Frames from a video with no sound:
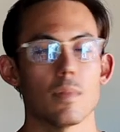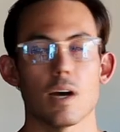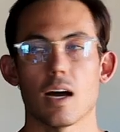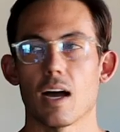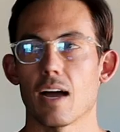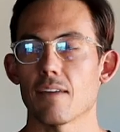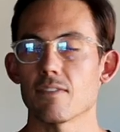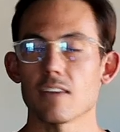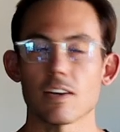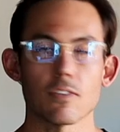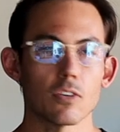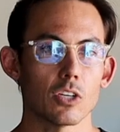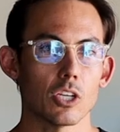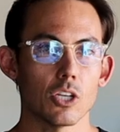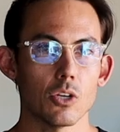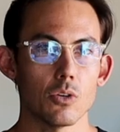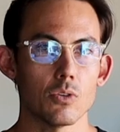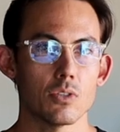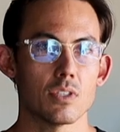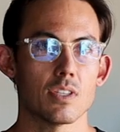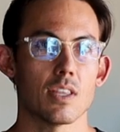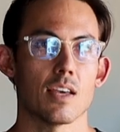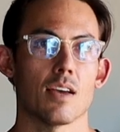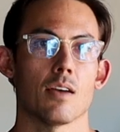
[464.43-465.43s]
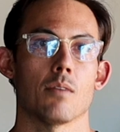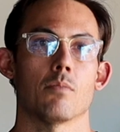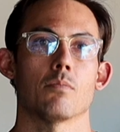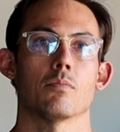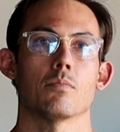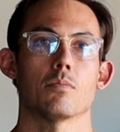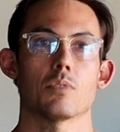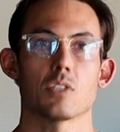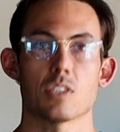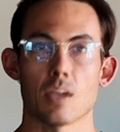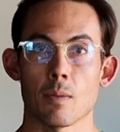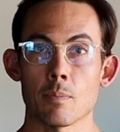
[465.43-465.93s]
I've never used
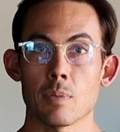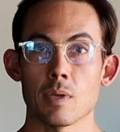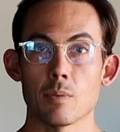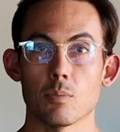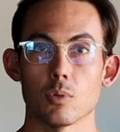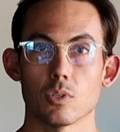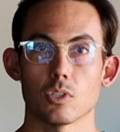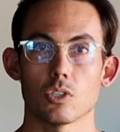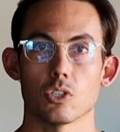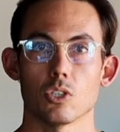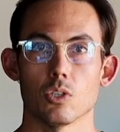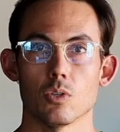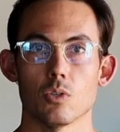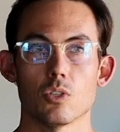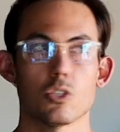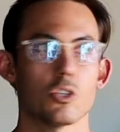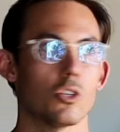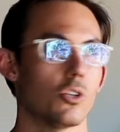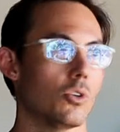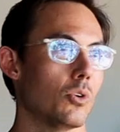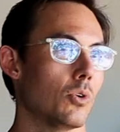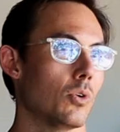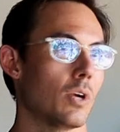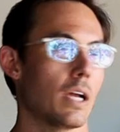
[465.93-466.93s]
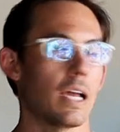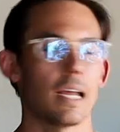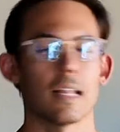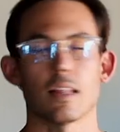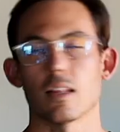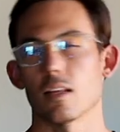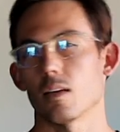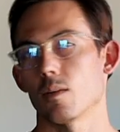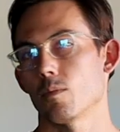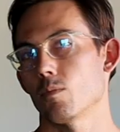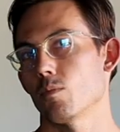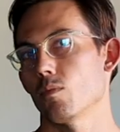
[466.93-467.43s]
them. Some people choose to, and
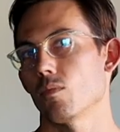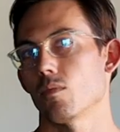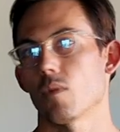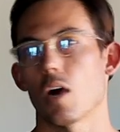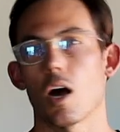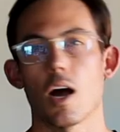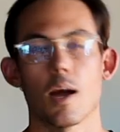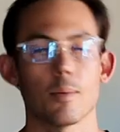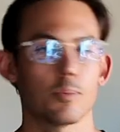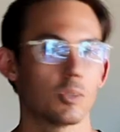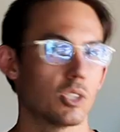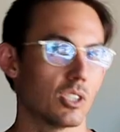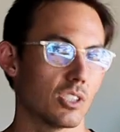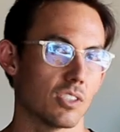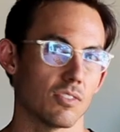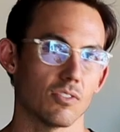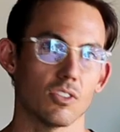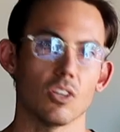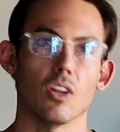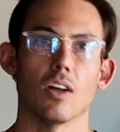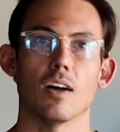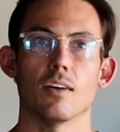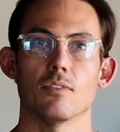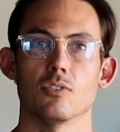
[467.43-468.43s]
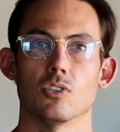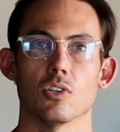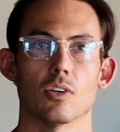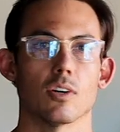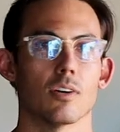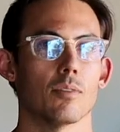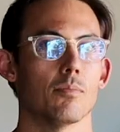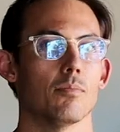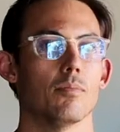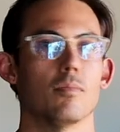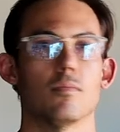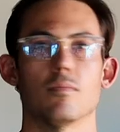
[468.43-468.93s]
the options of gloves
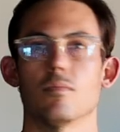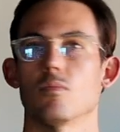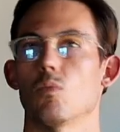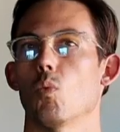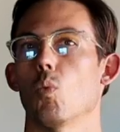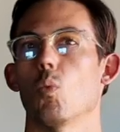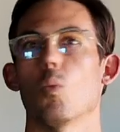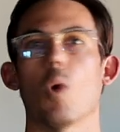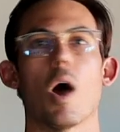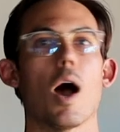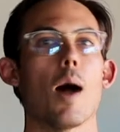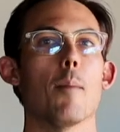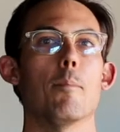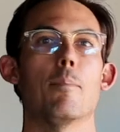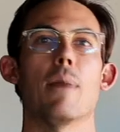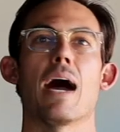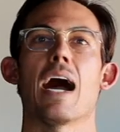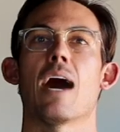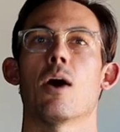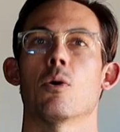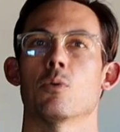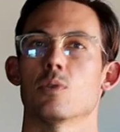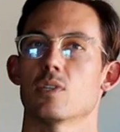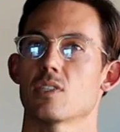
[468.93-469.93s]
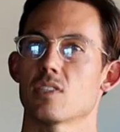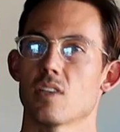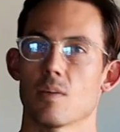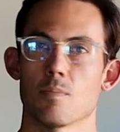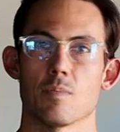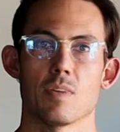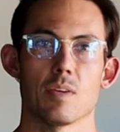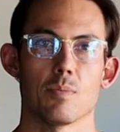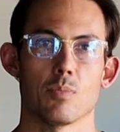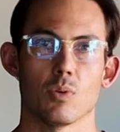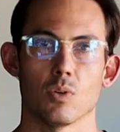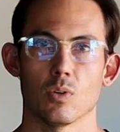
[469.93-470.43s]
are abound. Some
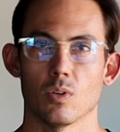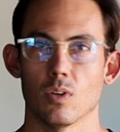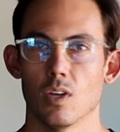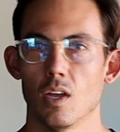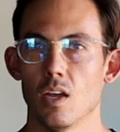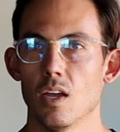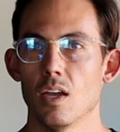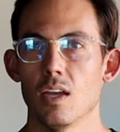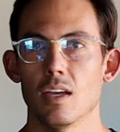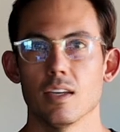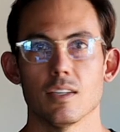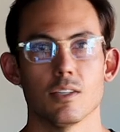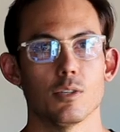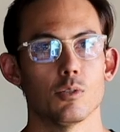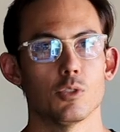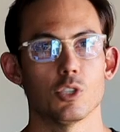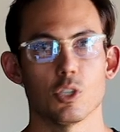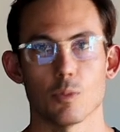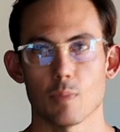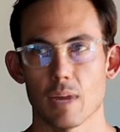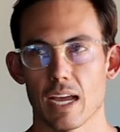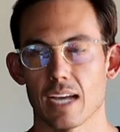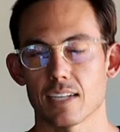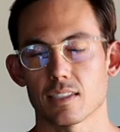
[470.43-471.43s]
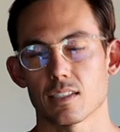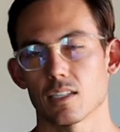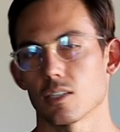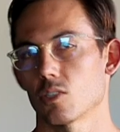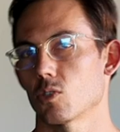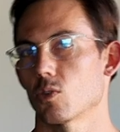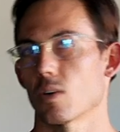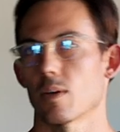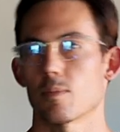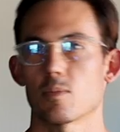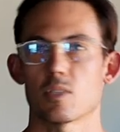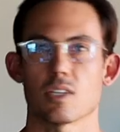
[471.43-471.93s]
people use gymnastics
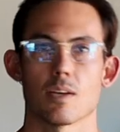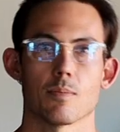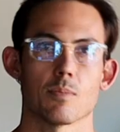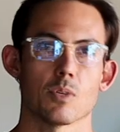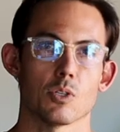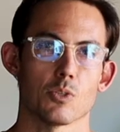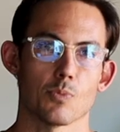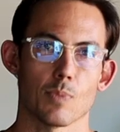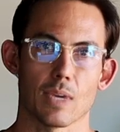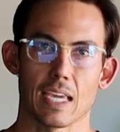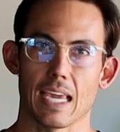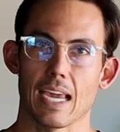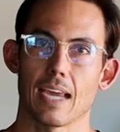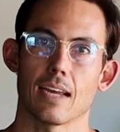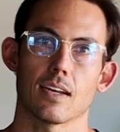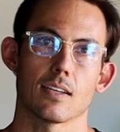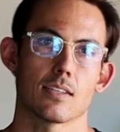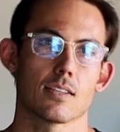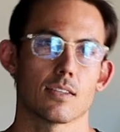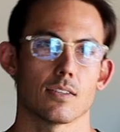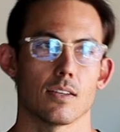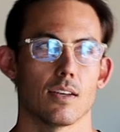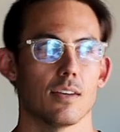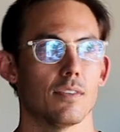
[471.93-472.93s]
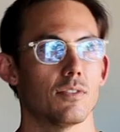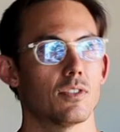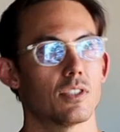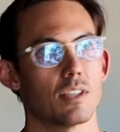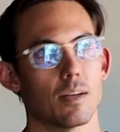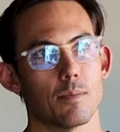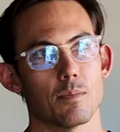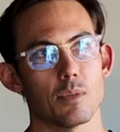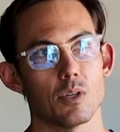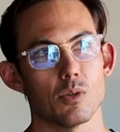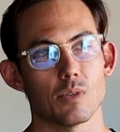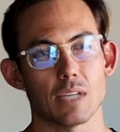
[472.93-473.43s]
grips, some use mechanic gloves,
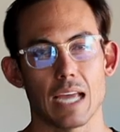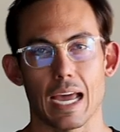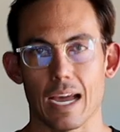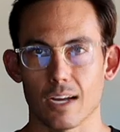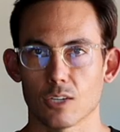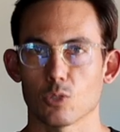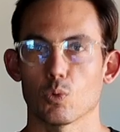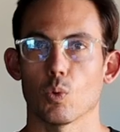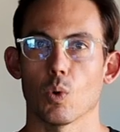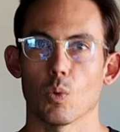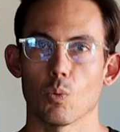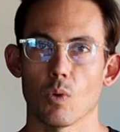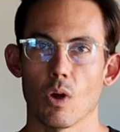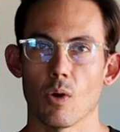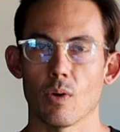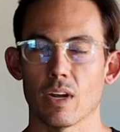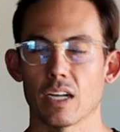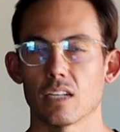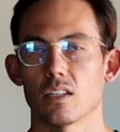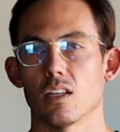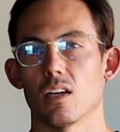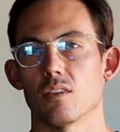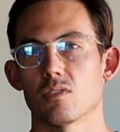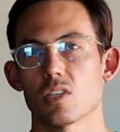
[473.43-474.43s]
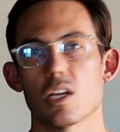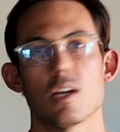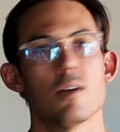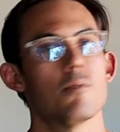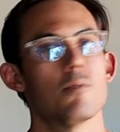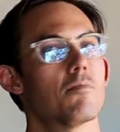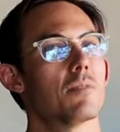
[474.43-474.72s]
some use actual rowing gloves.